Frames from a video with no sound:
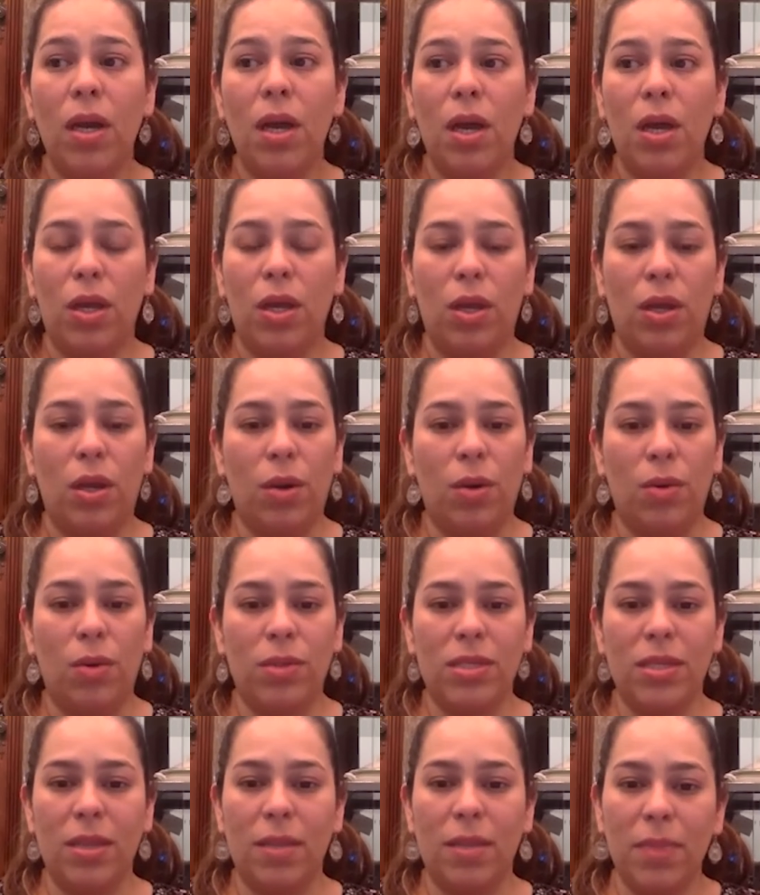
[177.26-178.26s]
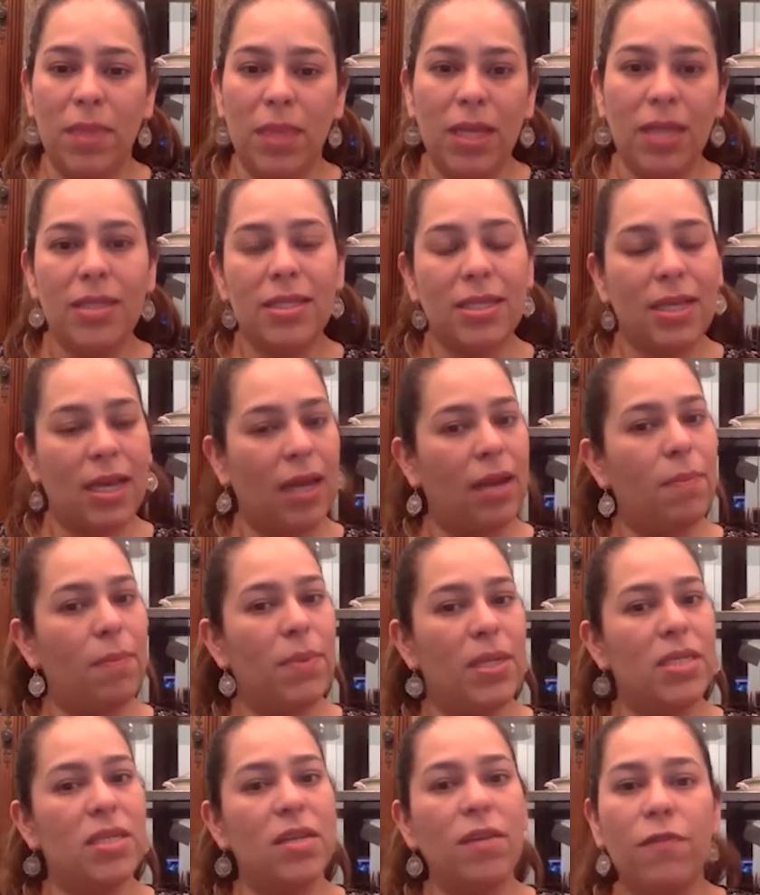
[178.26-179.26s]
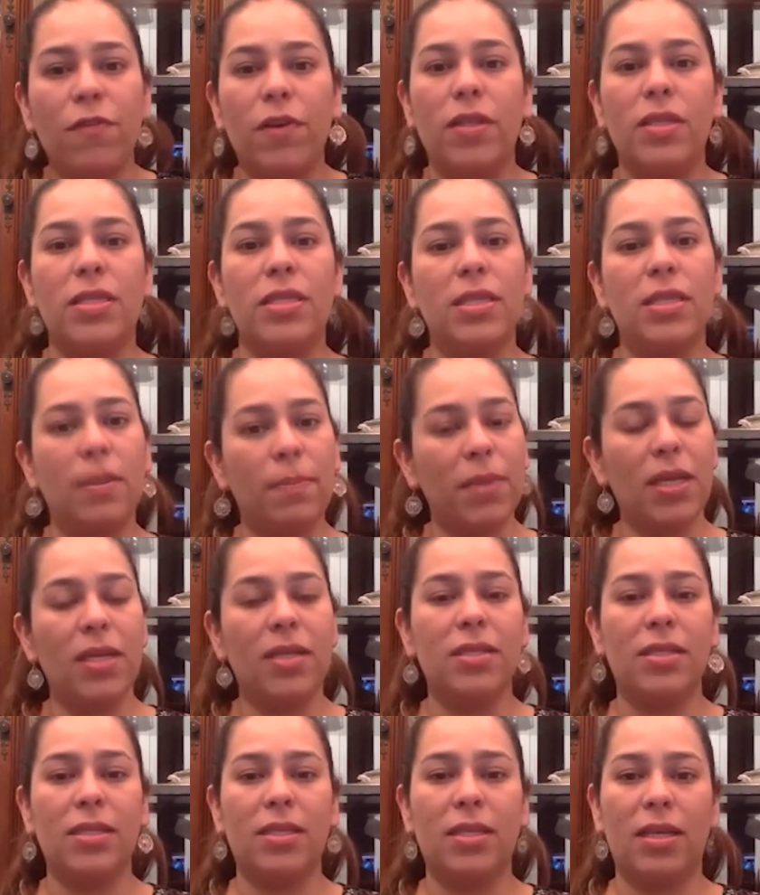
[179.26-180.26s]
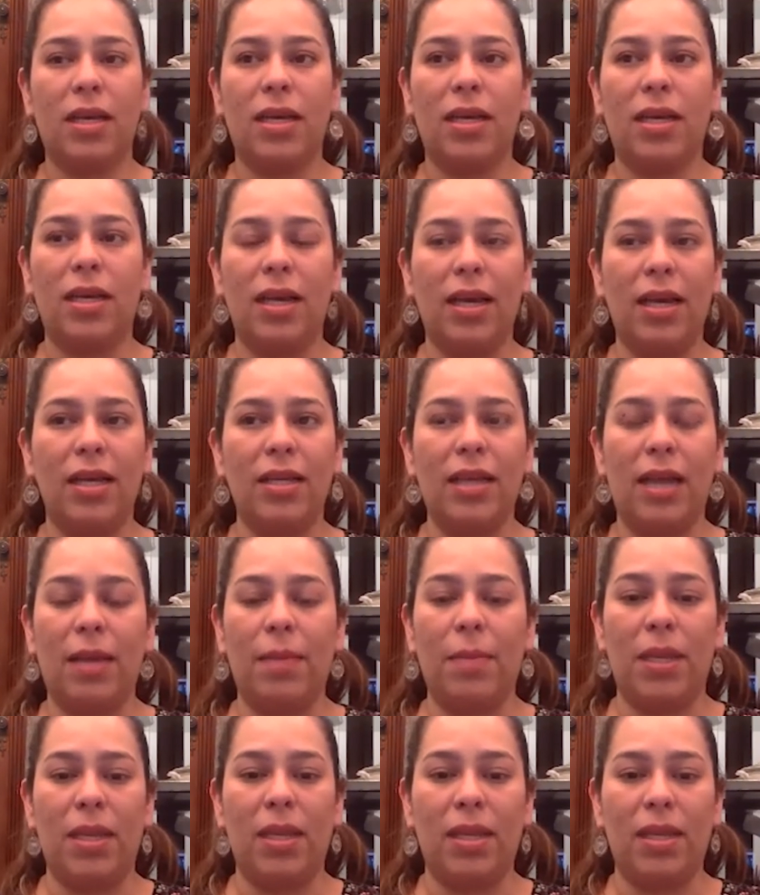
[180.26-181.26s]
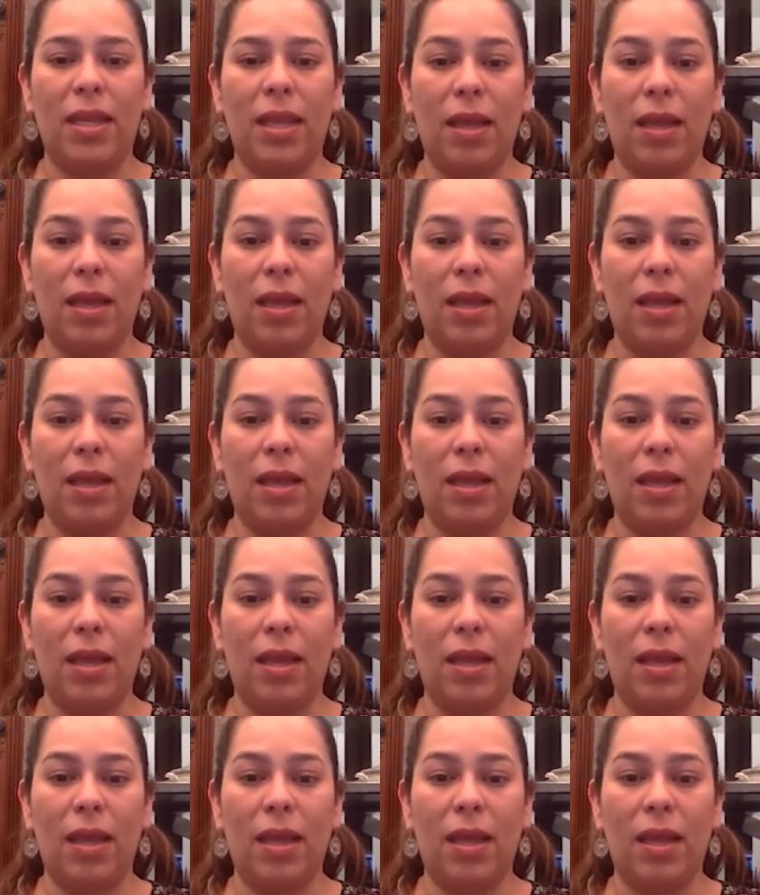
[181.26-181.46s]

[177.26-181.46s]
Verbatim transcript: you know, something's gotta be different. Something's I mean,